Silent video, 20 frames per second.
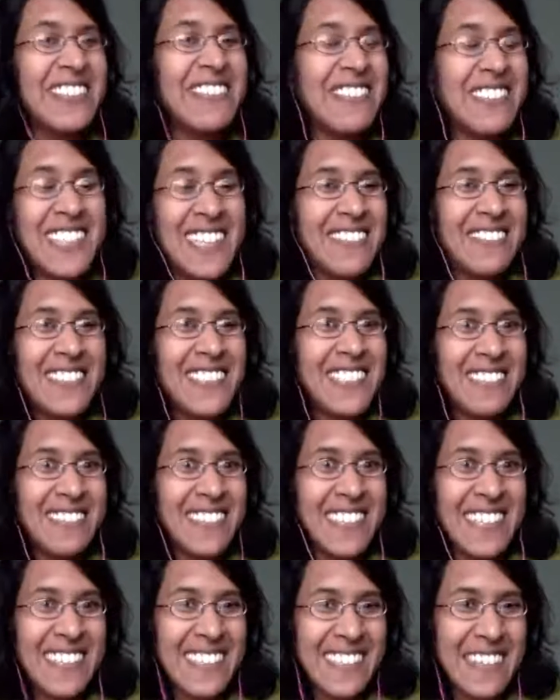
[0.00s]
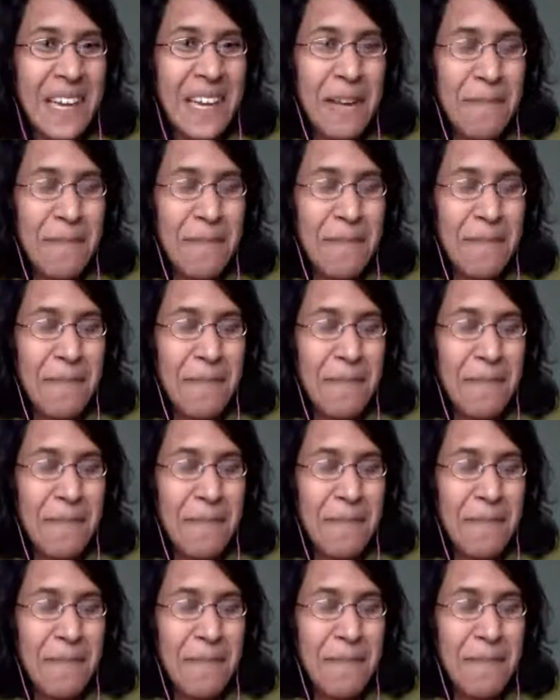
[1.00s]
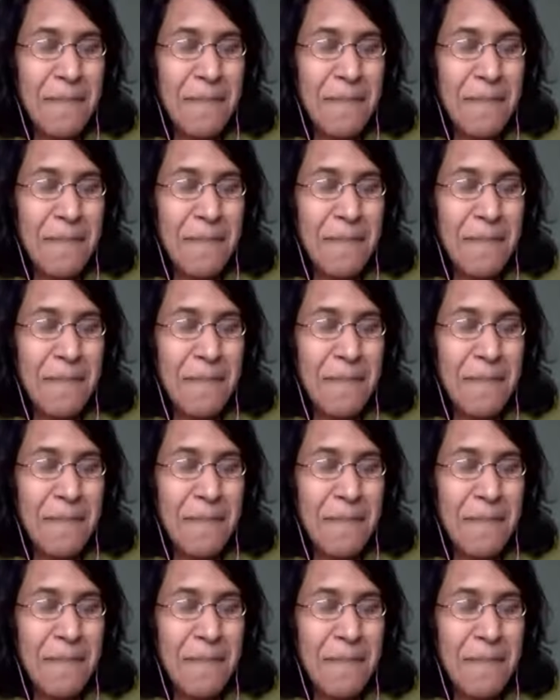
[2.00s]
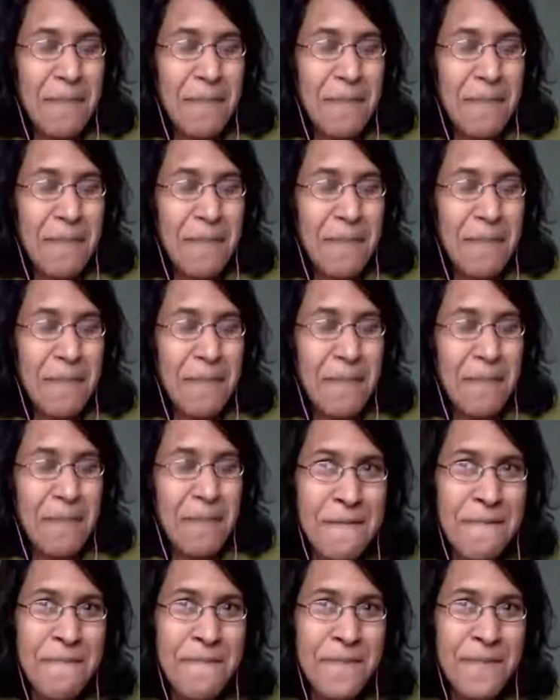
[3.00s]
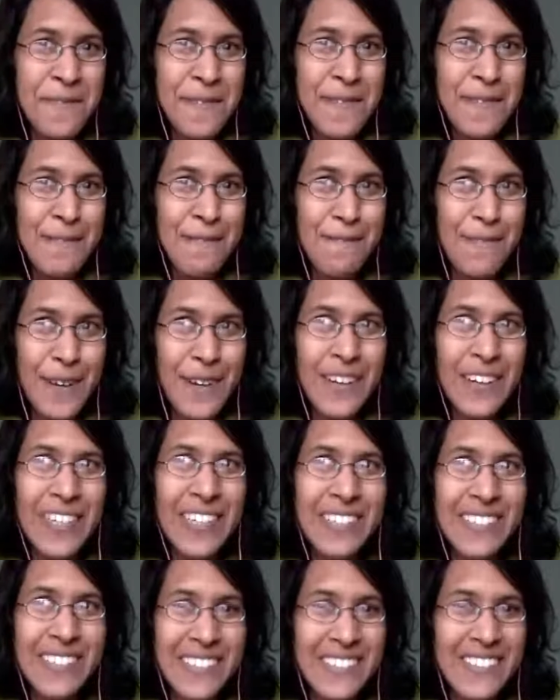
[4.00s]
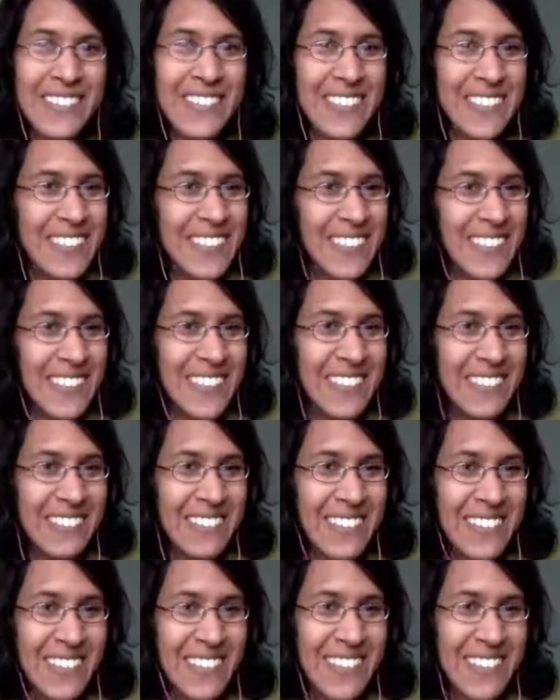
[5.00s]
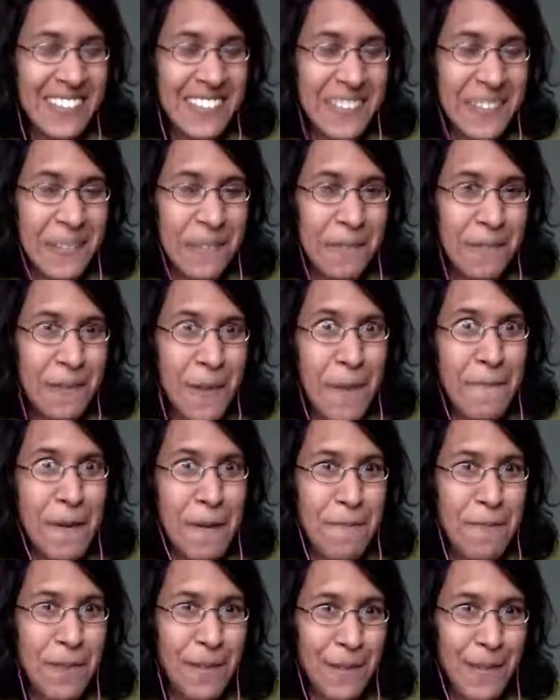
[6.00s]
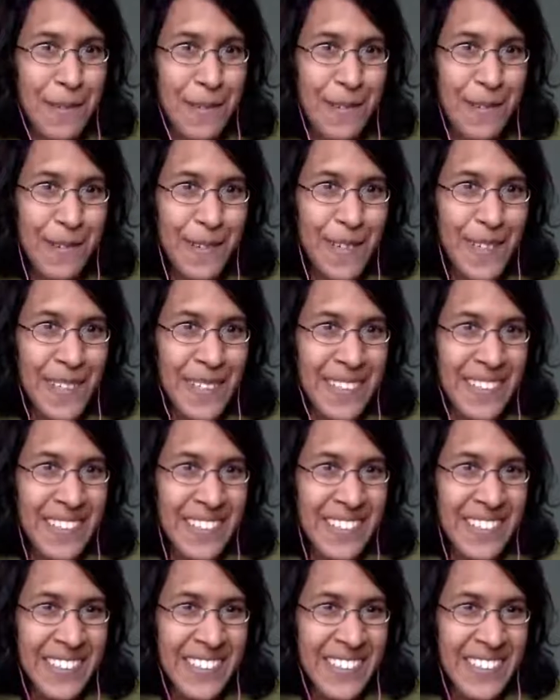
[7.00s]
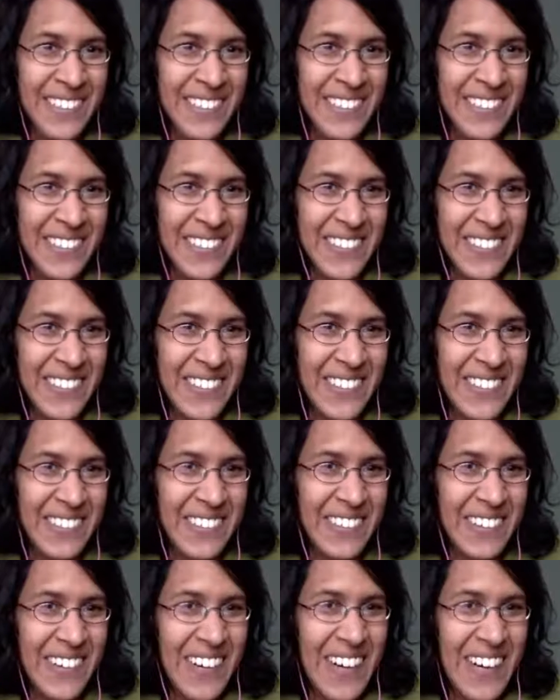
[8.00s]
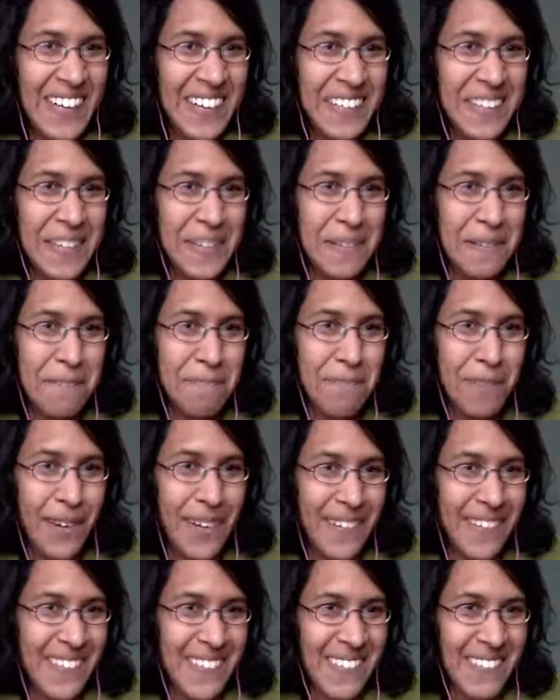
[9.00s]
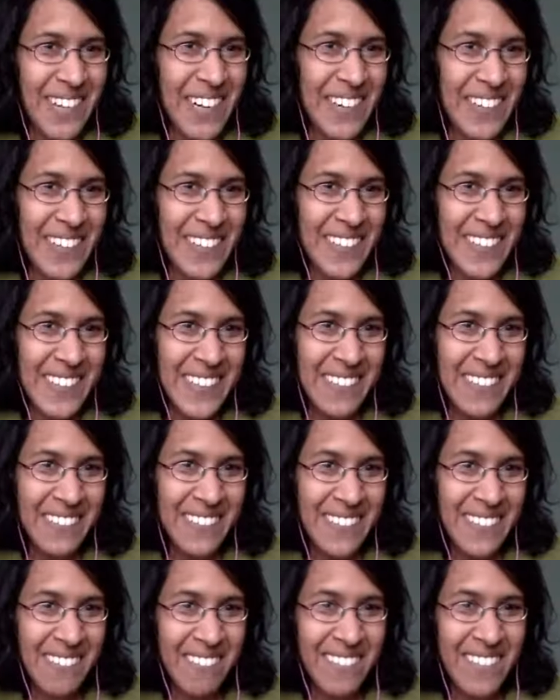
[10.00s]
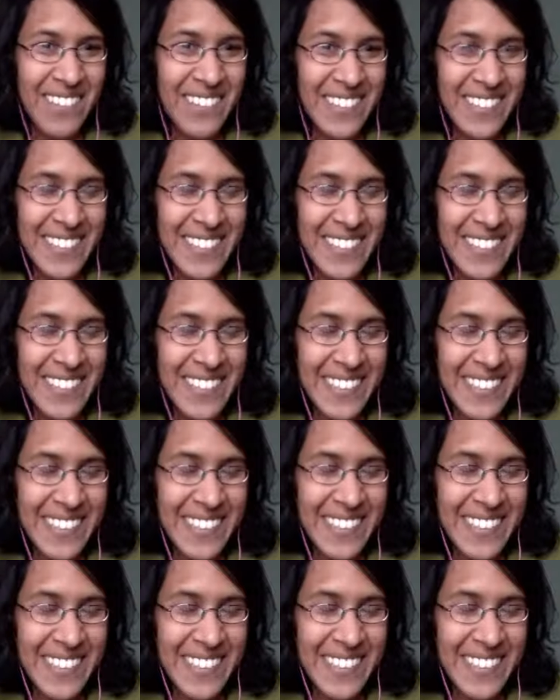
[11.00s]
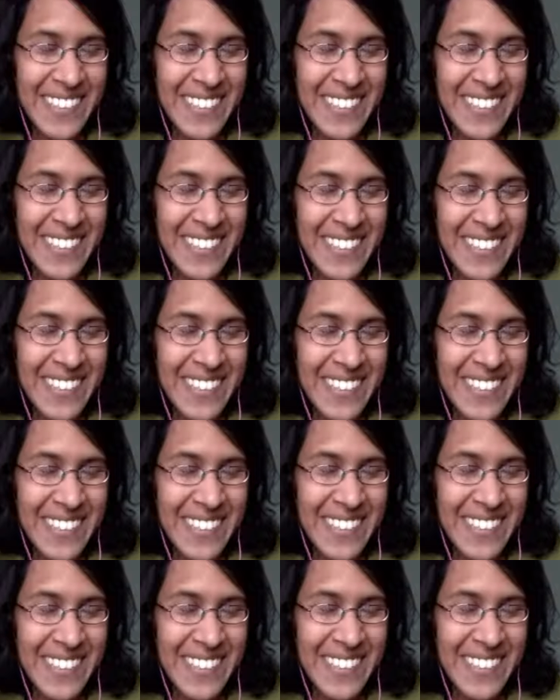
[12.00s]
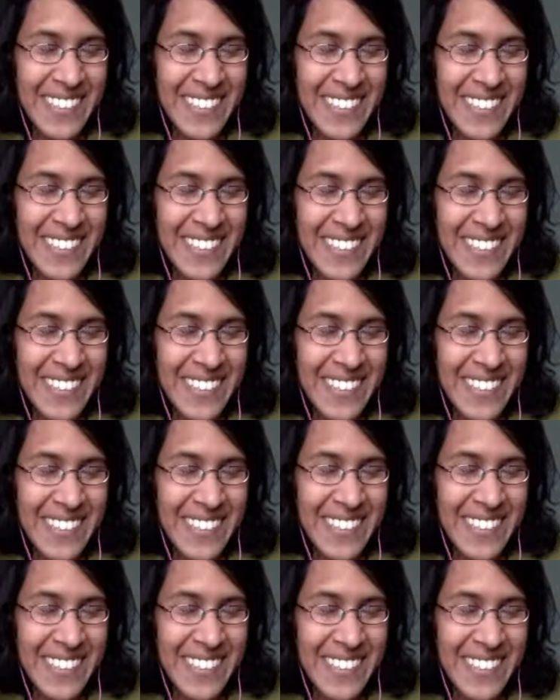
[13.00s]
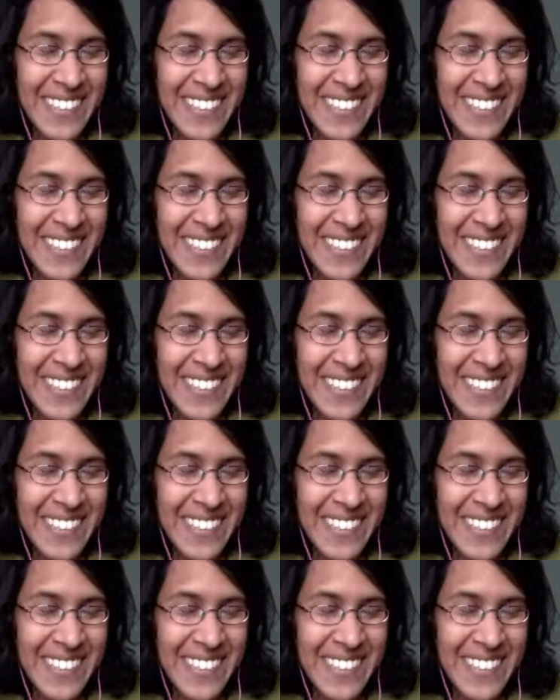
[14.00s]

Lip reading: diversification happens in the Society of Genes. And it's very, very different, I think, for a lot of us who's come up through highlighted box paradigms and bolded text paradigms and the little box that shows you,